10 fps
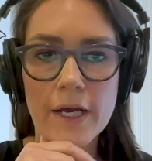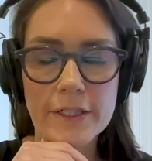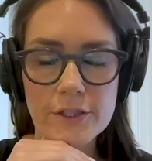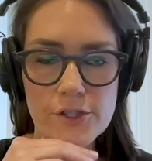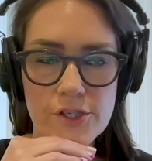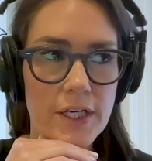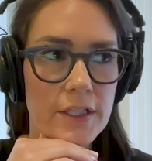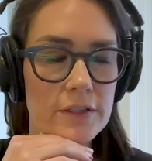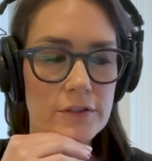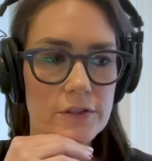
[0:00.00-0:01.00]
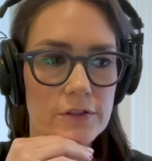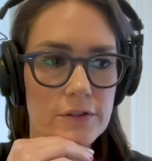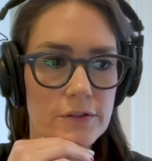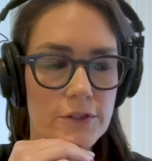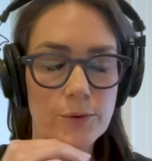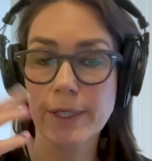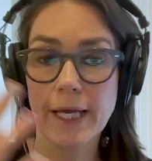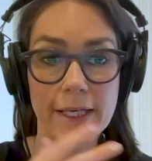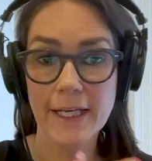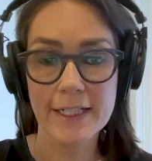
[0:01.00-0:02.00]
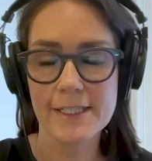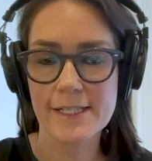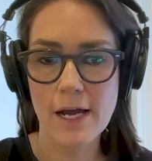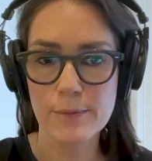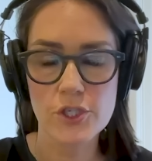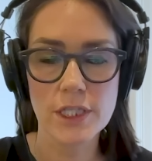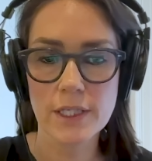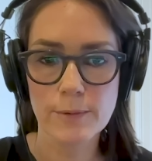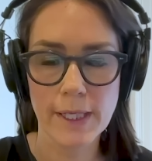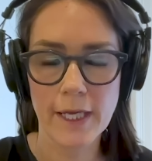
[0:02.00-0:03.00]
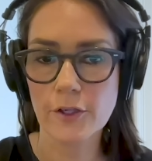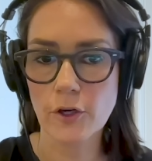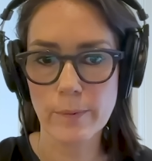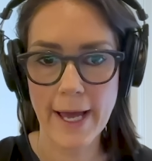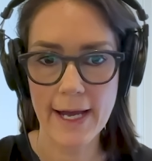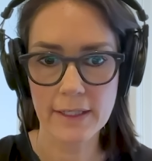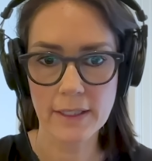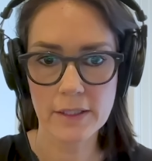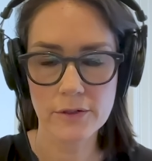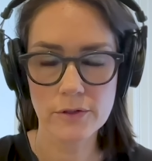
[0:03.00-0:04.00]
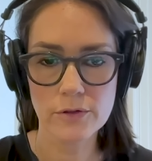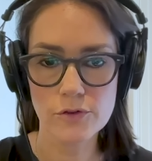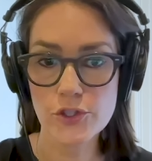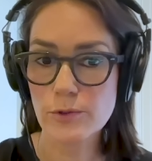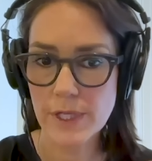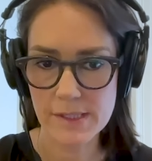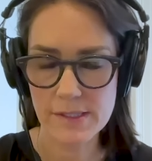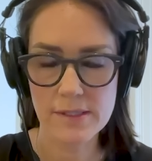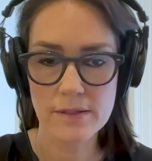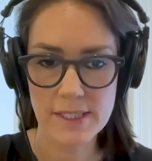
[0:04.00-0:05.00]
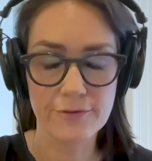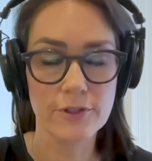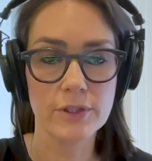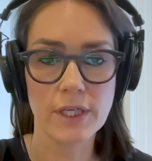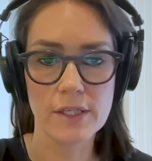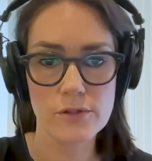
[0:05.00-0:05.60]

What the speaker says: I understand, we can't get in a time machine and we can't go back and do this differently.